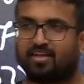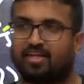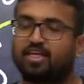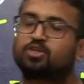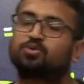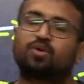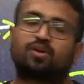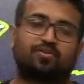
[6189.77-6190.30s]

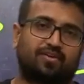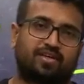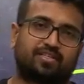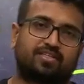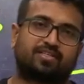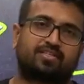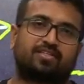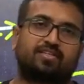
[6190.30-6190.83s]
each one of
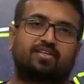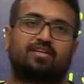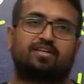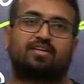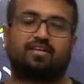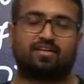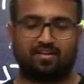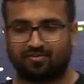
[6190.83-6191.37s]
us,
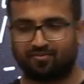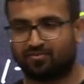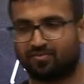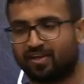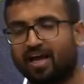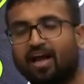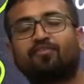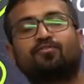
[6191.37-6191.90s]

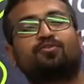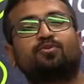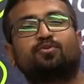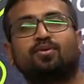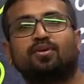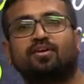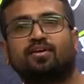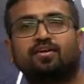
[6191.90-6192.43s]
we have to
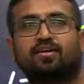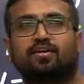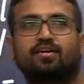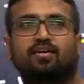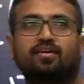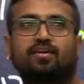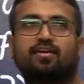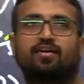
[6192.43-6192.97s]
learn
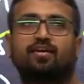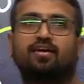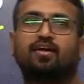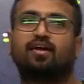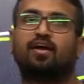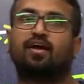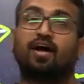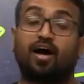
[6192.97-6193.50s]

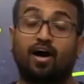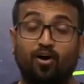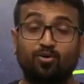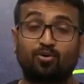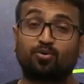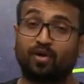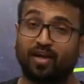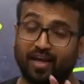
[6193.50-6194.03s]
how
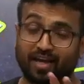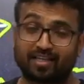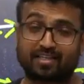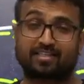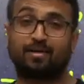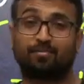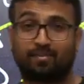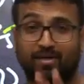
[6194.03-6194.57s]
to
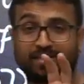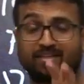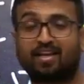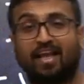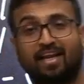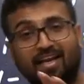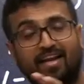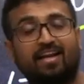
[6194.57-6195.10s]
accept
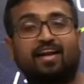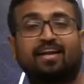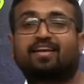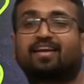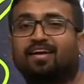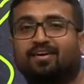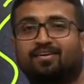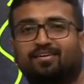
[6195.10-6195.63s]
dislike and
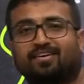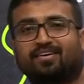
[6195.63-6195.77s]
hatred.